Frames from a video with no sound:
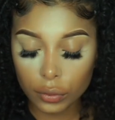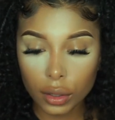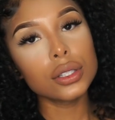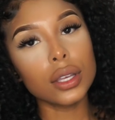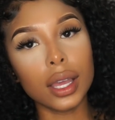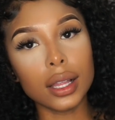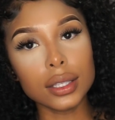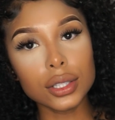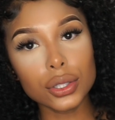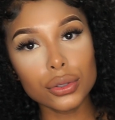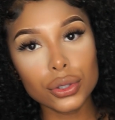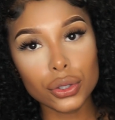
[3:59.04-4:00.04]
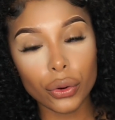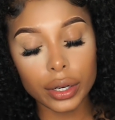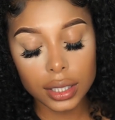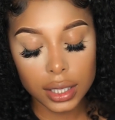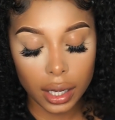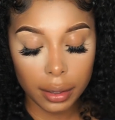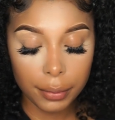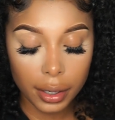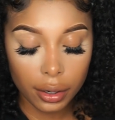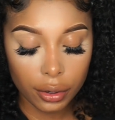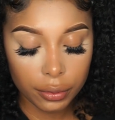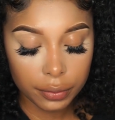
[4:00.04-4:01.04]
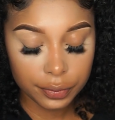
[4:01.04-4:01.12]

So yeah, let's do story time now.